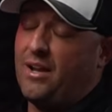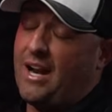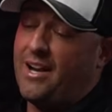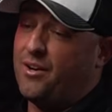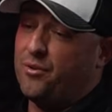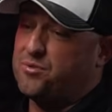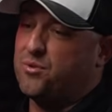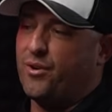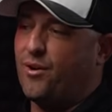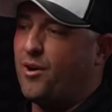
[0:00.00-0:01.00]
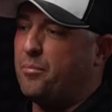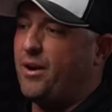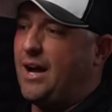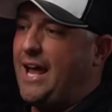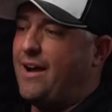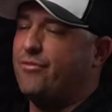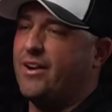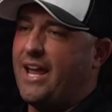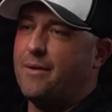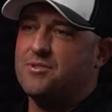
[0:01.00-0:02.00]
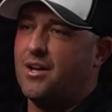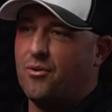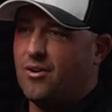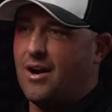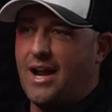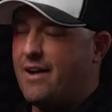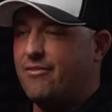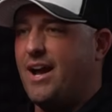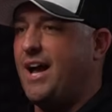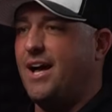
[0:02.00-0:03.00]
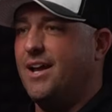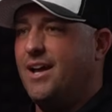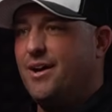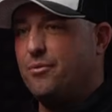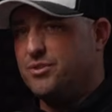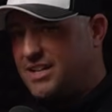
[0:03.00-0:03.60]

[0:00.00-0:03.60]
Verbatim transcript: and I didn't know this was going on, but every Amazon order I ever had was